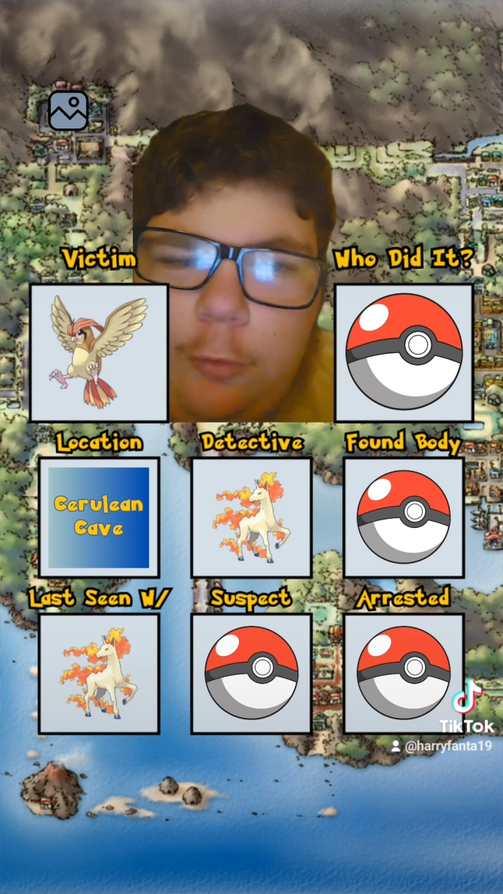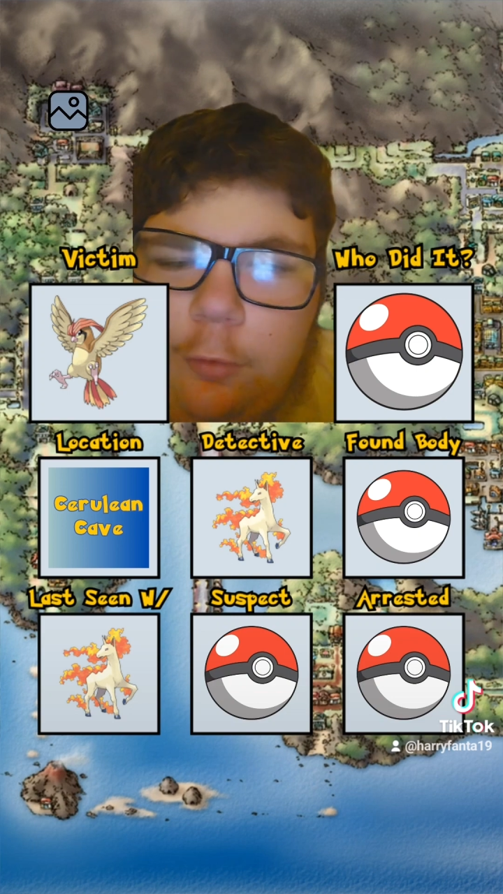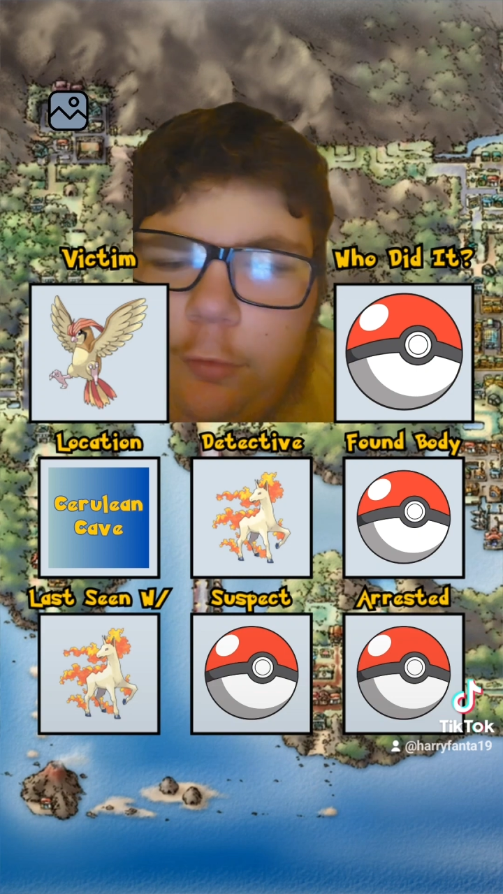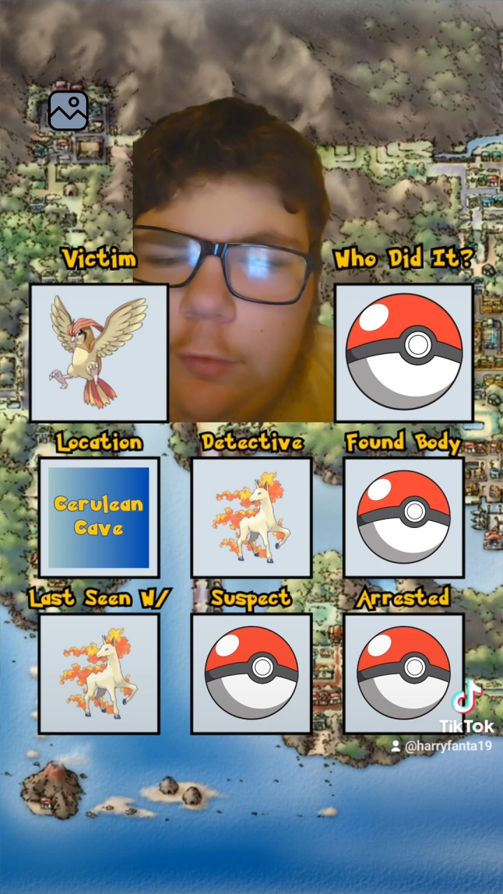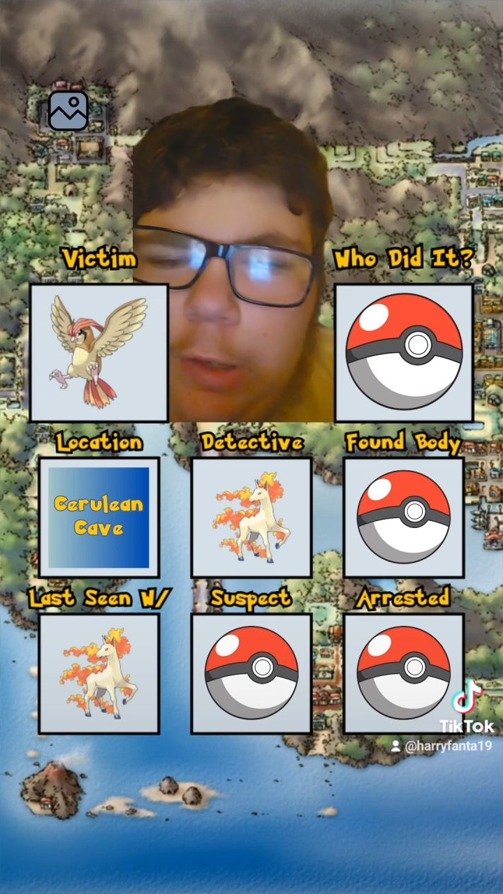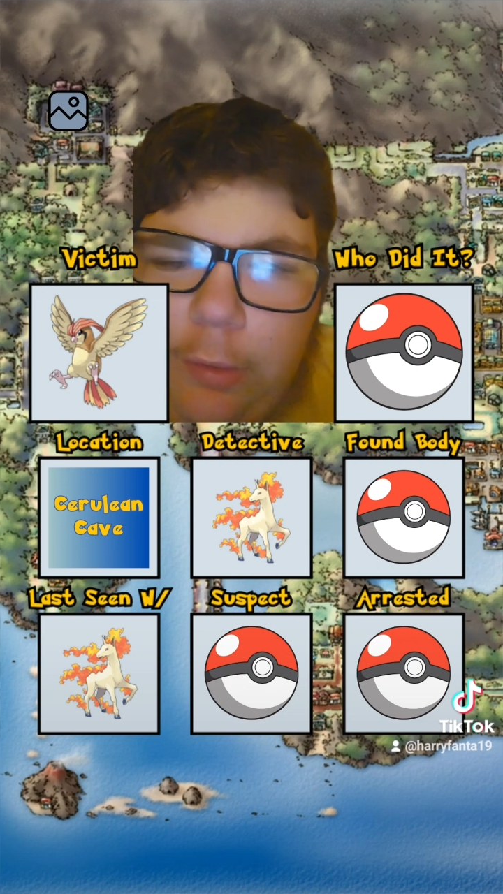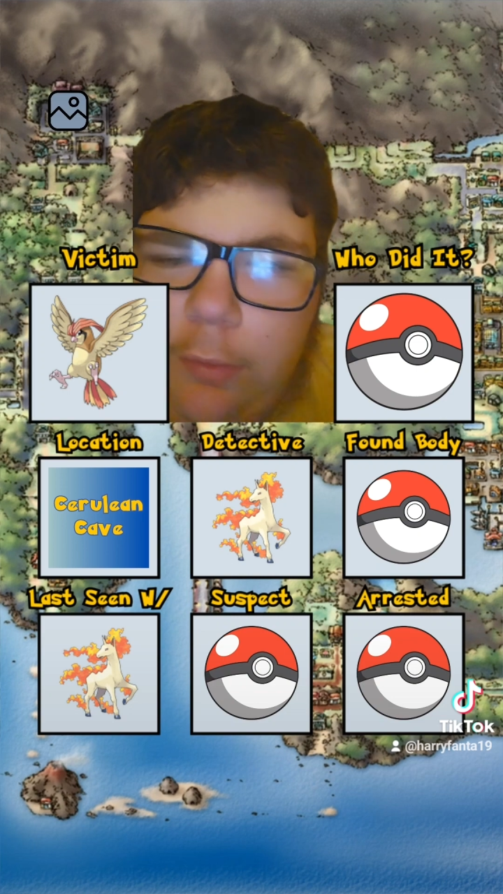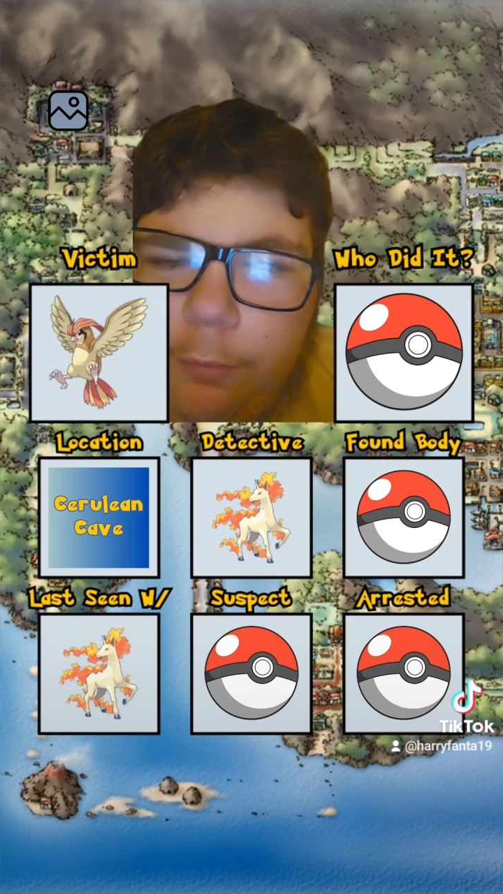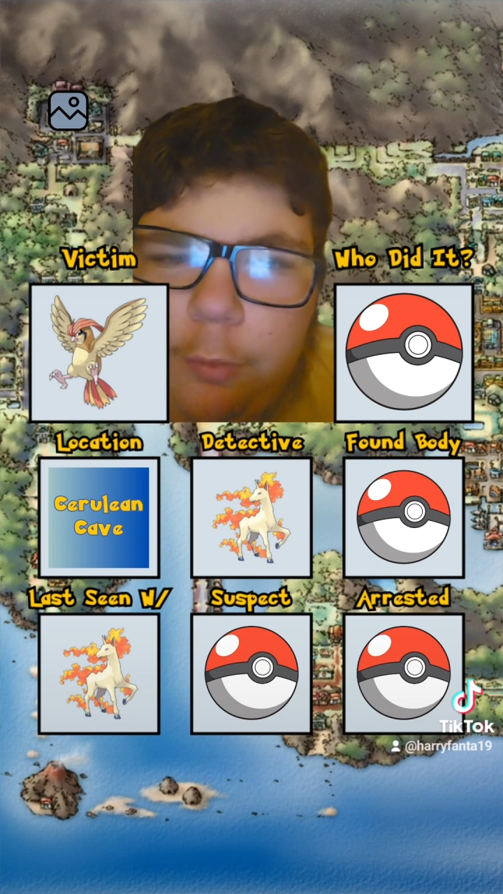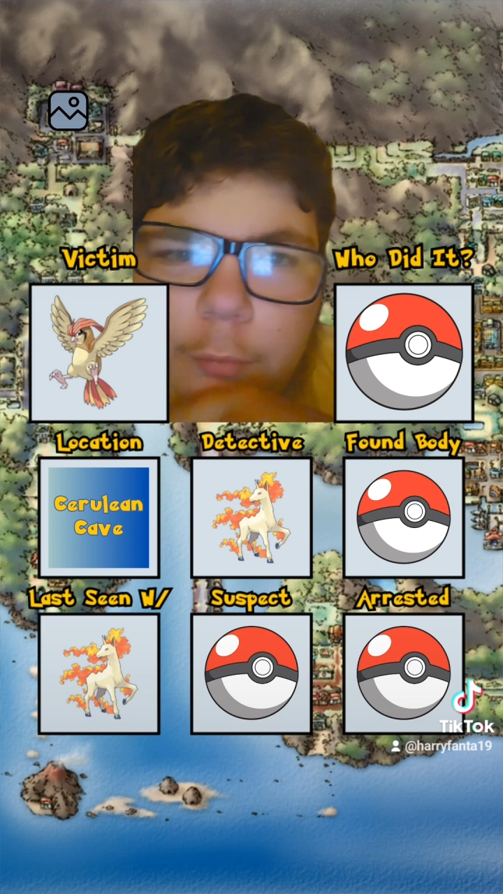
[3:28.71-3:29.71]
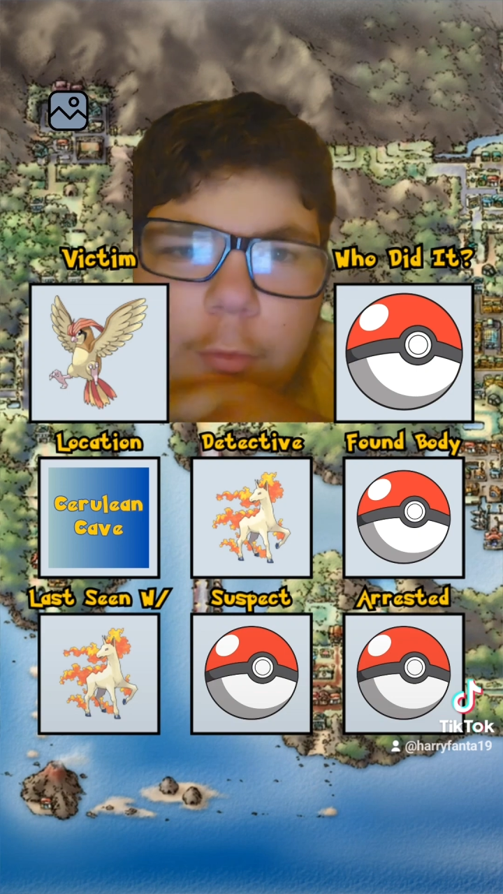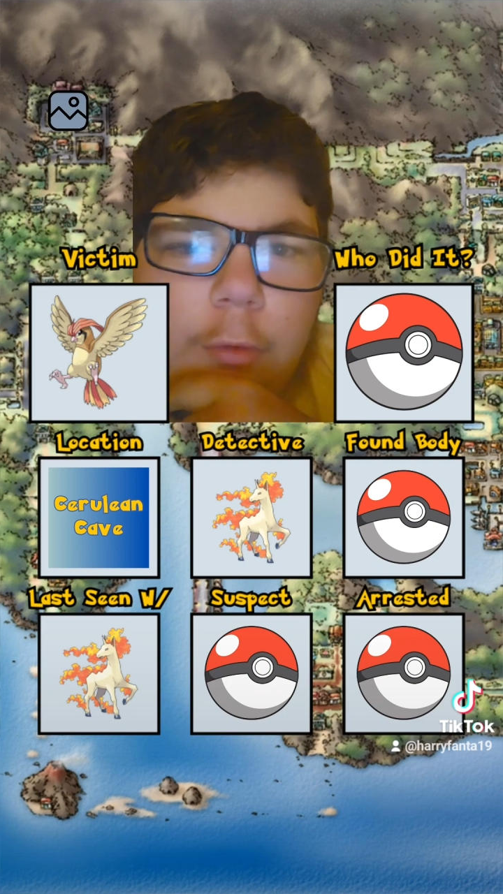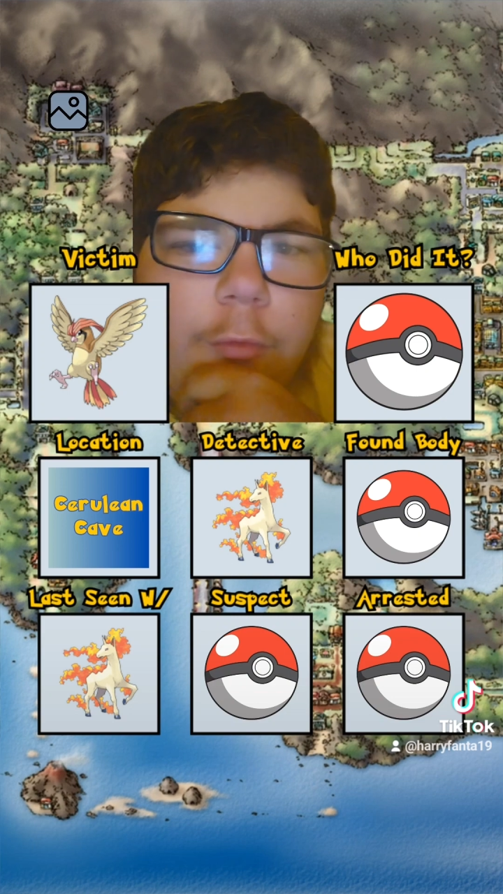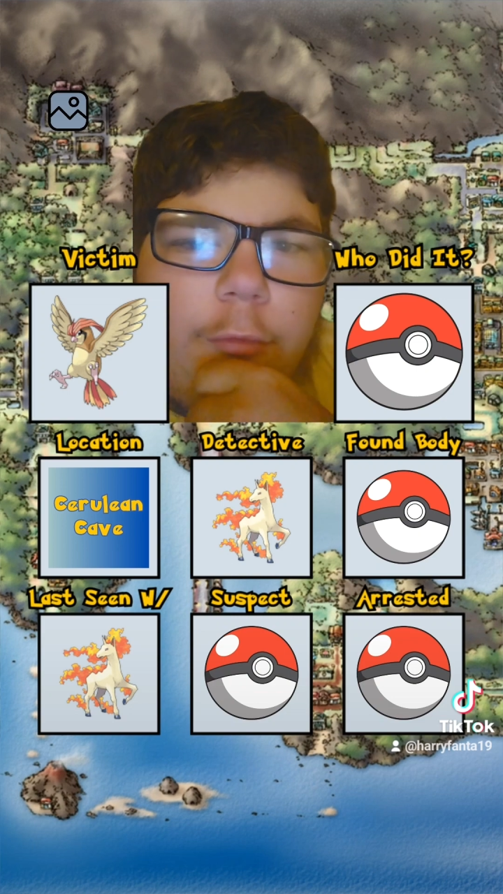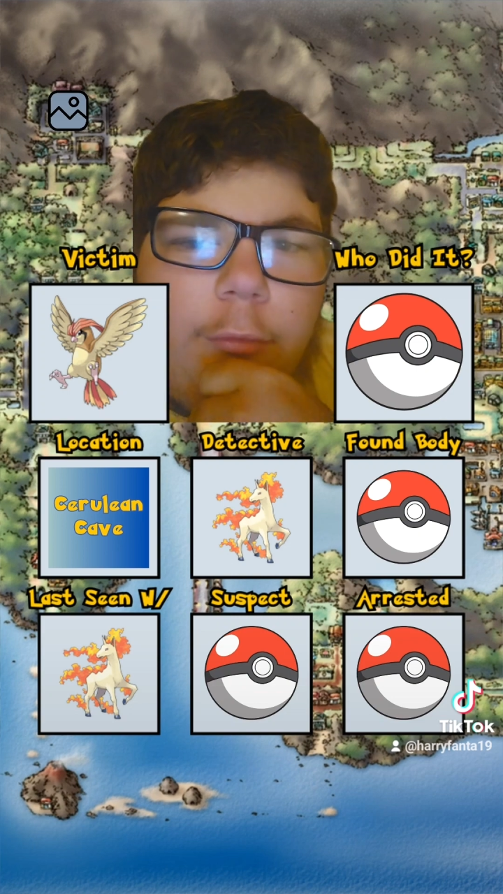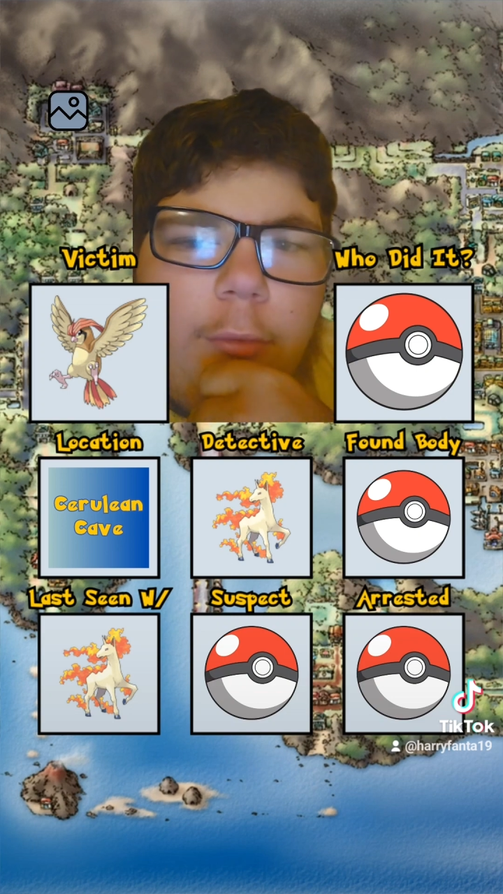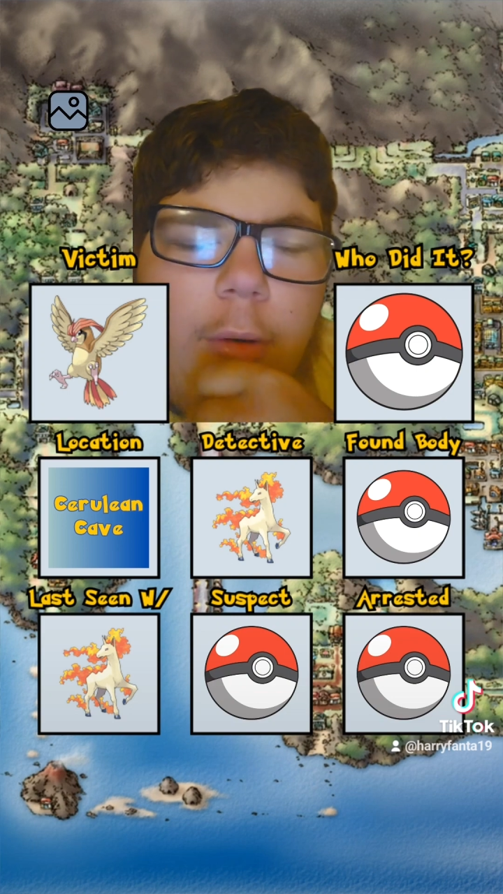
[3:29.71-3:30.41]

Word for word: the detective He was last